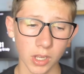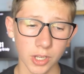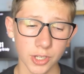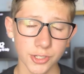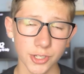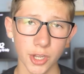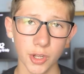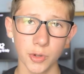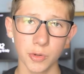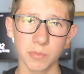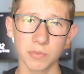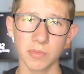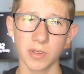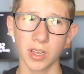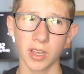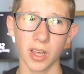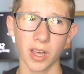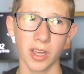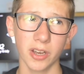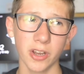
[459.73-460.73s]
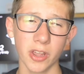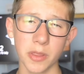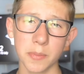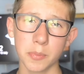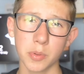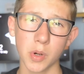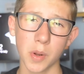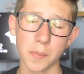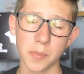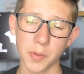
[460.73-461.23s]
So another
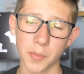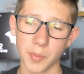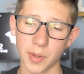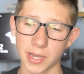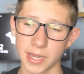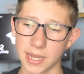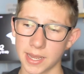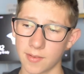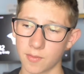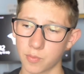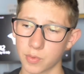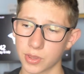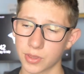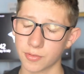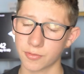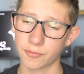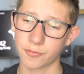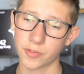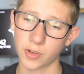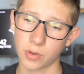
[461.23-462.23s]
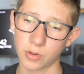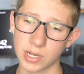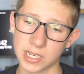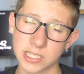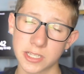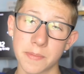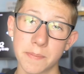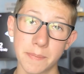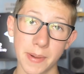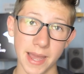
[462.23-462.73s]
problem I have with the phone is
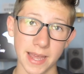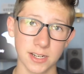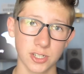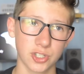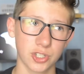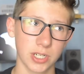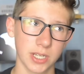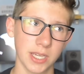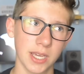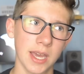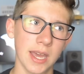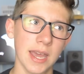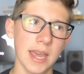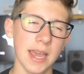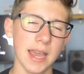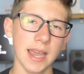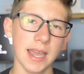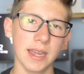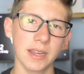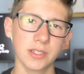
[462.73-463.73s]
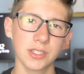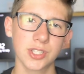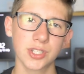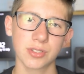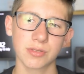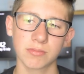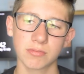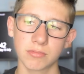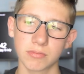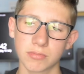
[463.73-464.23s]
the battery, and
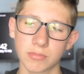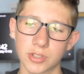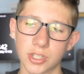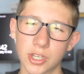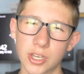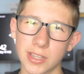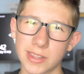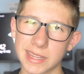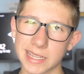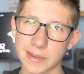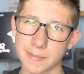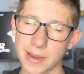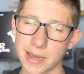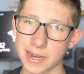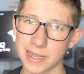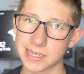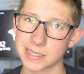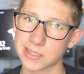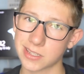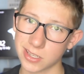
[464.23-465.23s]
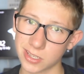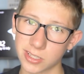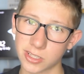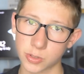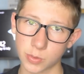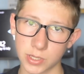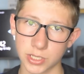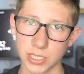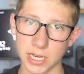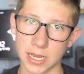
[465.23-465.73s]
the good thing about it is you can
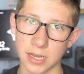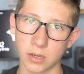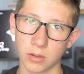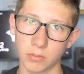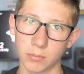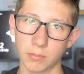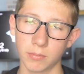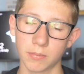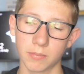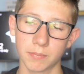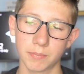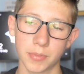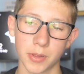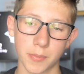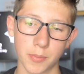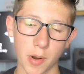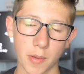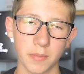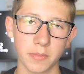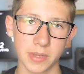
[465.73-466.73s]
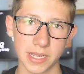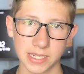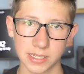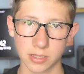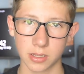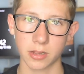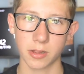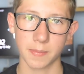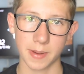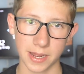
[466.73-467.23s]
switch it out. The problem is
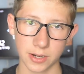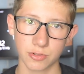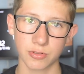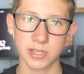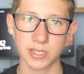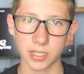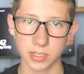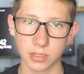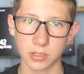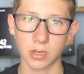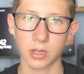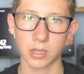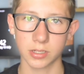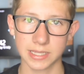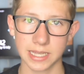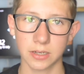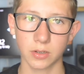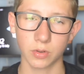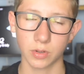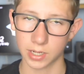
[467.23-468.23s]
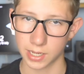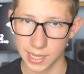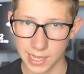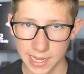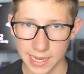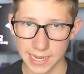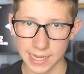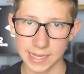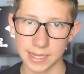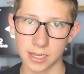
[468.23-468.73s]
that the battery doesn't last that long.
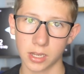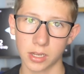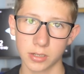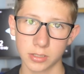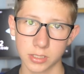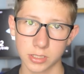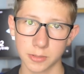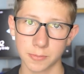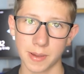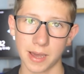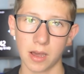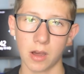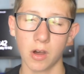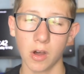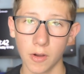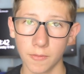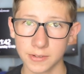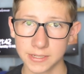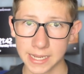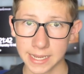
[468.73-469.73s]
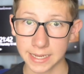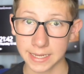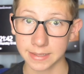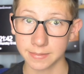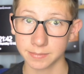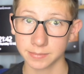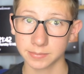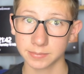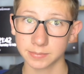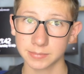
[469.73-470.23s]
It lasts about half a day,
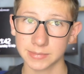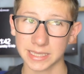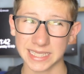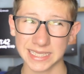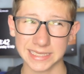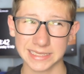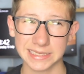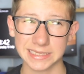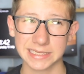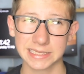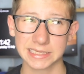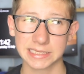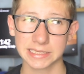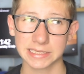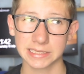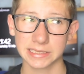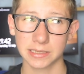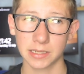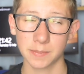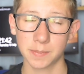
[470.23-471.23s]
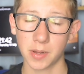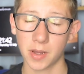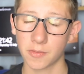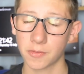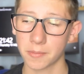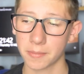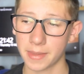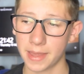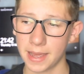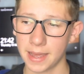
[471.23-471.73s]
and apart
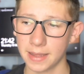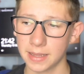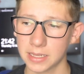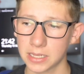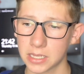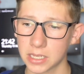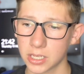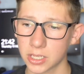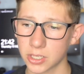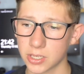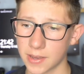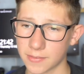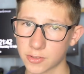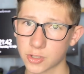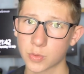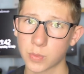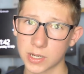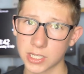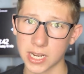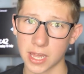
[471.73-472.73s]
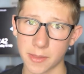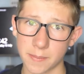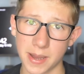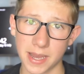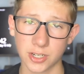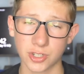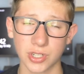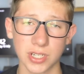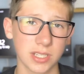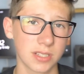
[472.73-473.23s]
from that, you have to switch out the
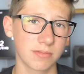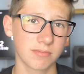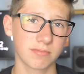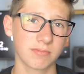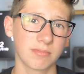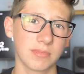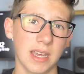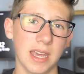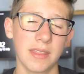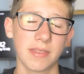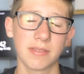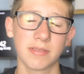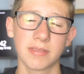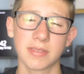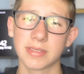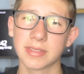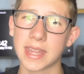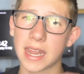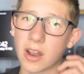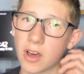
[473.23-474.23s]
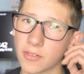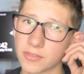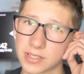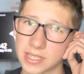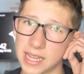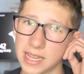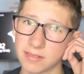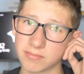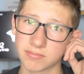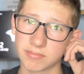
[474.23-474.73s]
batteries, and then after
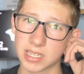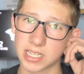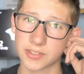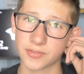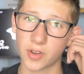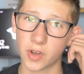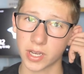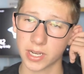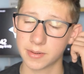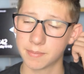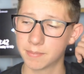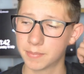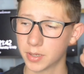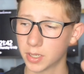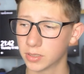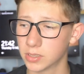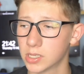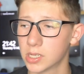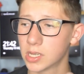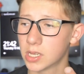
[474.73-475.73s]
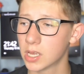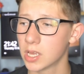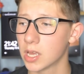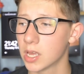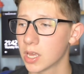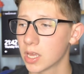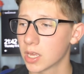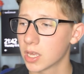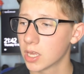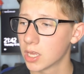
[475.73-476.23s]
that, it's fine. But
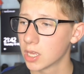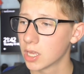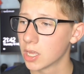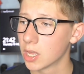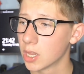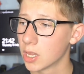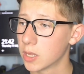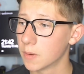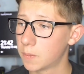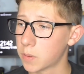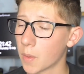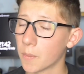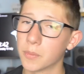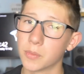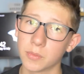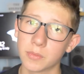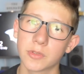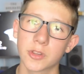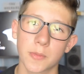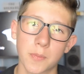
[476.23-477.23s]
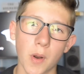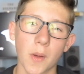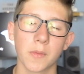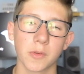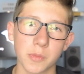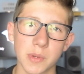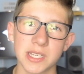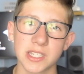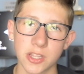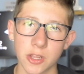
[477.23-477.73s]
the
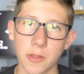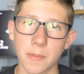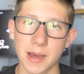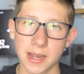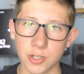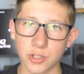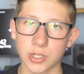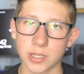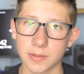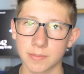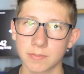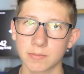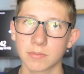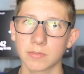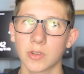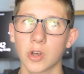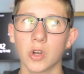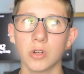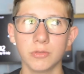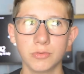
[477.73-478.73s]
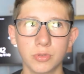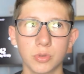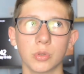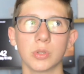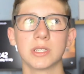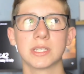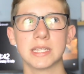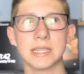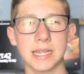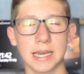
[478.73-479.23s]
problem is that the battery overall
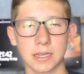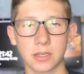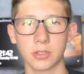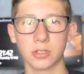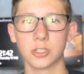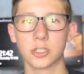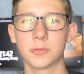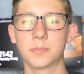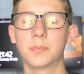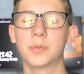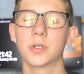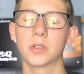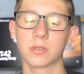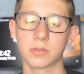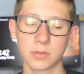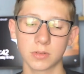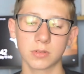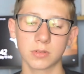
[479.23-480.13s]
isn't that good, but